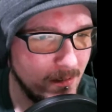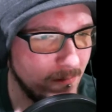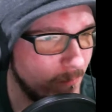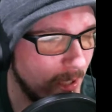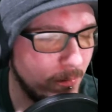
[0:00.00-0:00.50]

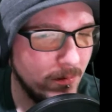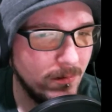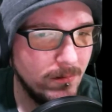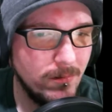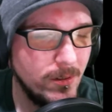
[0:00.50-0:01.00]

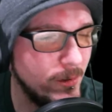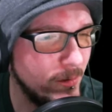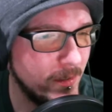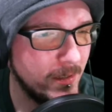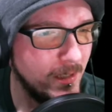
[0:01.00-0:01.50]
people
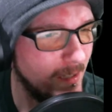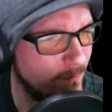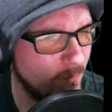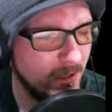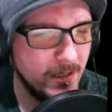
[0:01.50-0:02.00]
lose
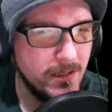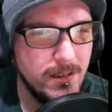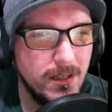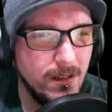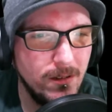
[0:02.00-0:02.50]
loved
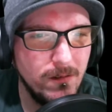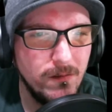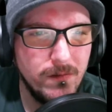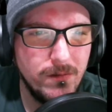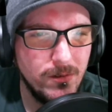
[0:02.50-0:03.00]
ones, they
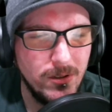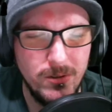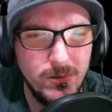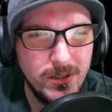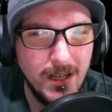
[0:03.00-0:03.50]

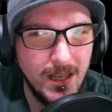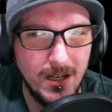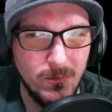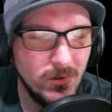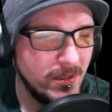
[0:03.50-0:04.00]
lose
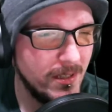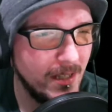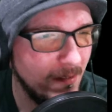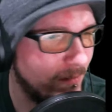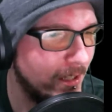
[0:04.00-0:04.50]
animals that
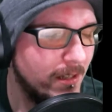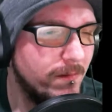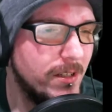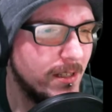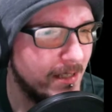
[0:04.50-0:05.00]
they've
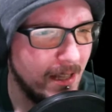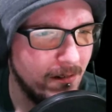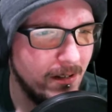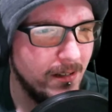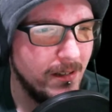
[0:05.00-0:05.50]
loved,
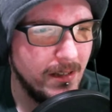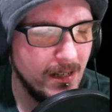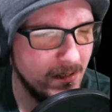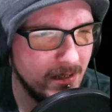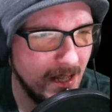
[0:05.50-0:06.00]
etc., and
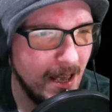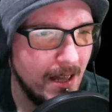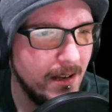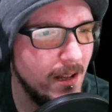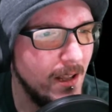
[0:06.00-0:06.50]
they're
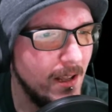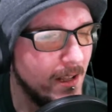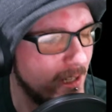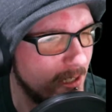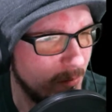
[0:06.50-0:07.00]
sad
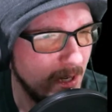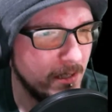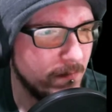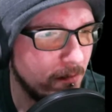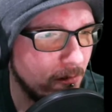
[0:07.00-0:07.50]
and
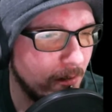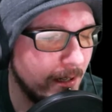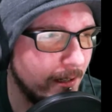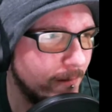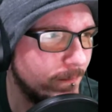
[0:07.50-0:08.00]
depressed for a while.